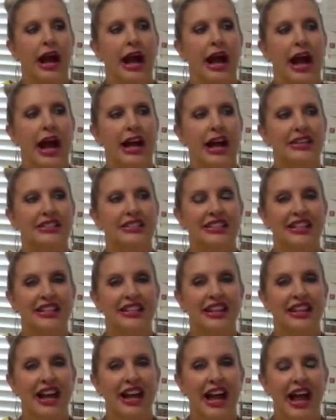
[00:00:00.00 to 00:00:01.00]
As
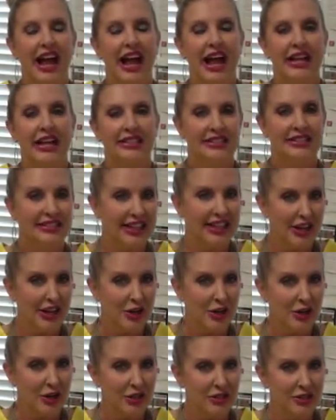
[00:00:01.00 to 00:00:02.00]
in
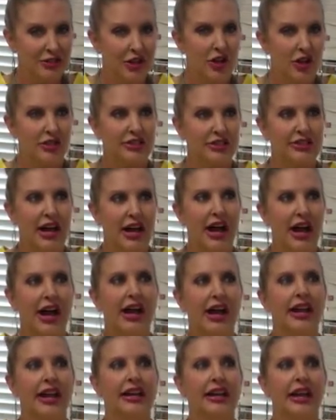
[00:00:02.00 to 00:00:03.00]
sales
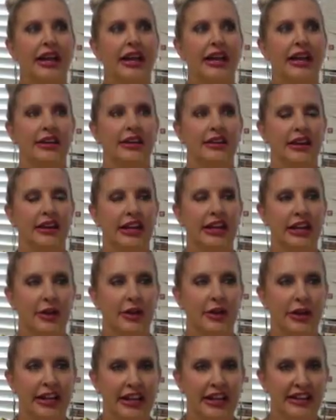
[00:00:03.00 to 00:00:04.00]
side and, you know,
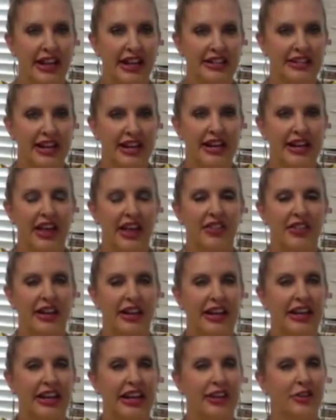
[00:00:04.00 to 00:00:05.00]
getting that done, I
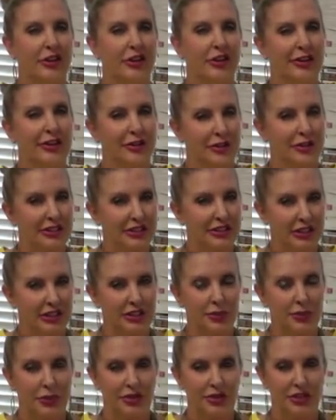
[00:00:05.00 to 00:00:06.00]
think either you're a
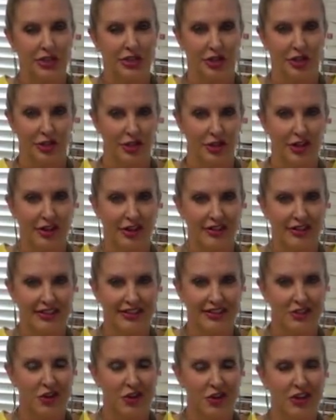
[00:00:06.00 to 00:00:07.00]
salesperson or you're not.
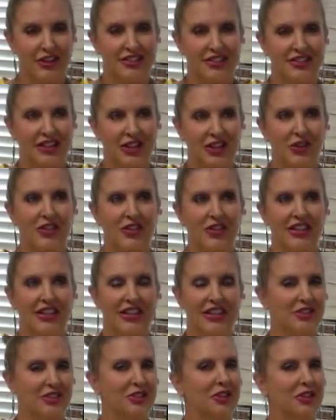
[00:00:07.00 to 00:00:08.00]
It's not a skill that
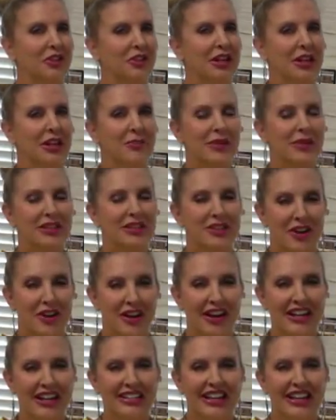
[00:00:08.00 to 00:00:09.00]
necessarily can be
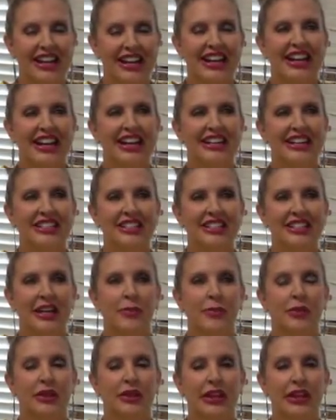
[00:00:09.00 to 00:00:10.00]
taught. It's
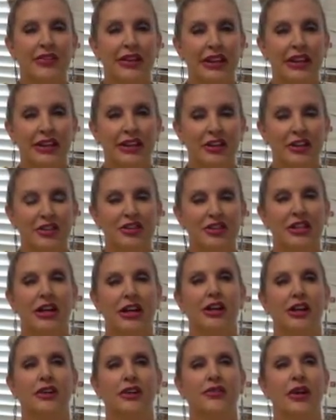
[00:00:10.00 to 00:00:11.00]
believing in
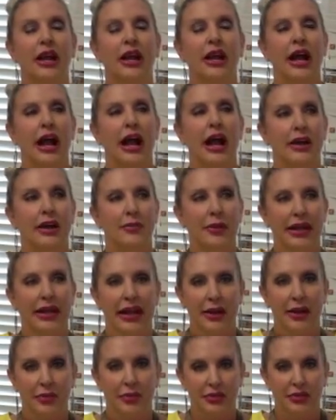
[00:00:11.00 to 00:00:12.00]
yourself and
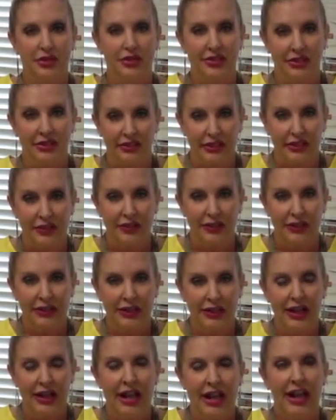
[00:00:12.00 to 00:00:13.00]
being able to
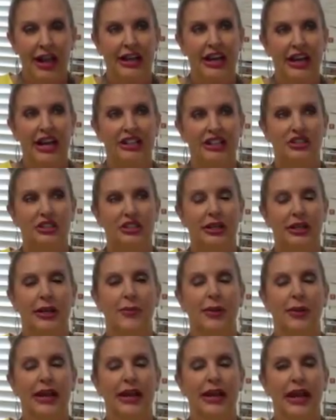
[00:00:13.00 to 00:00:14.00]
deliver and actually
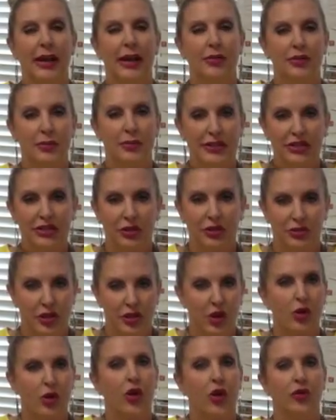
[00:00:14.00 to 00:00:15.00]
being able to be told
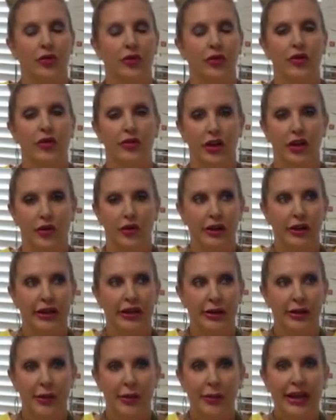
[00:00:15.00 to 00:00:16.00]
no over and over and over
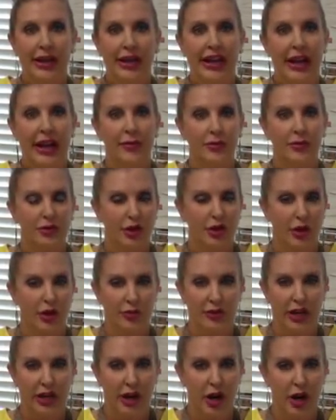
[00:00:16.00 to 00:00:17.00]
and being able to
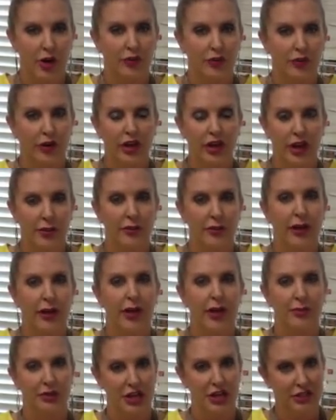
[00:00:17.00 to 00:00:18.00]
overcome
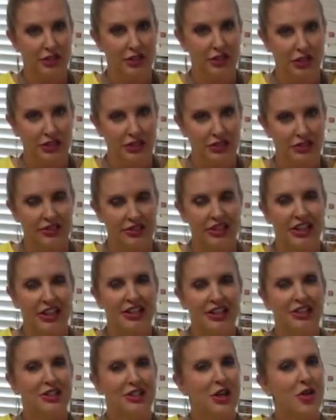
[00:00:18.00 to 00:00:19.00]
objections.
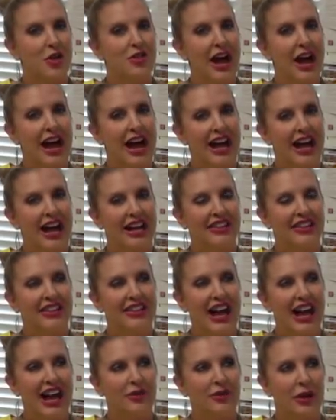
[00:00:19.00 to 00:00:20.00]
So
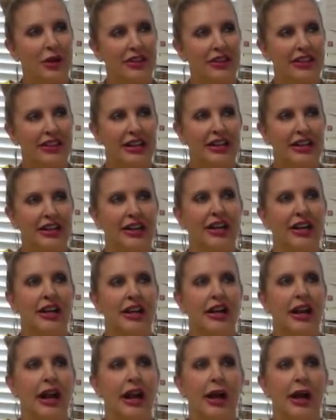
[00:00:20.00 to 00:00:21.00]
that right there,
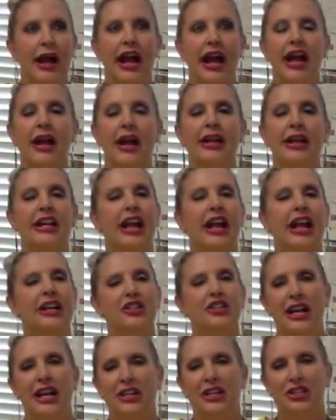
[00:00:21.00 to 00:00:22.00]
I mean,
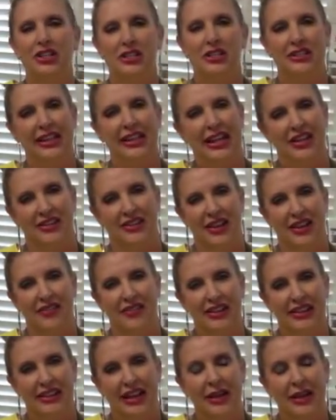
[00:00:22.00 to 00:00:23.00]
education is key on
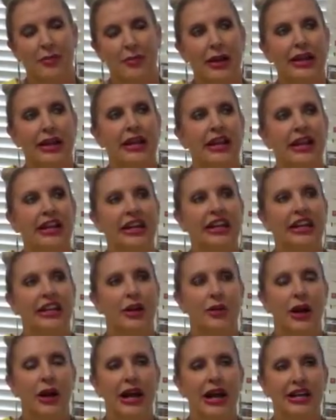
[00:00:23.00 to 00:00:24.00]
everything. But, you
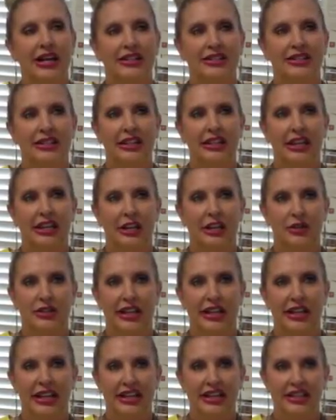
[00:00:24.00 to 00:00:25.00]
know, as, you know, to
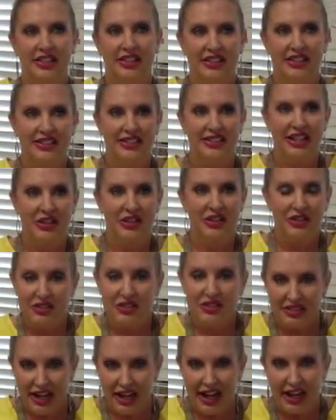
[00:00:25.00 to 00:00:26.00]
get into the sales
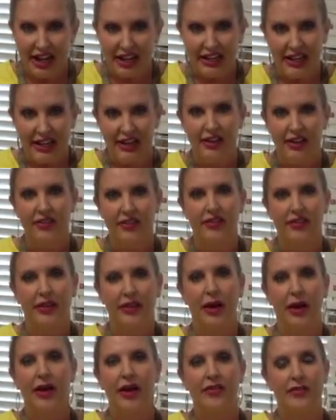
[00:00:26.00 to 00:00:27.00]
side
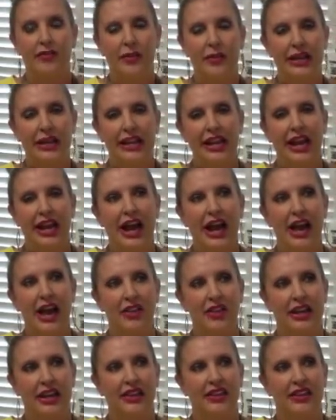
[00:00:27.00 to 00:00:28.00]
of media, I
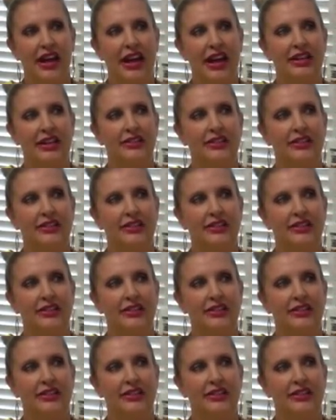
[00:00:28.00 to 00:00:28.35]
think that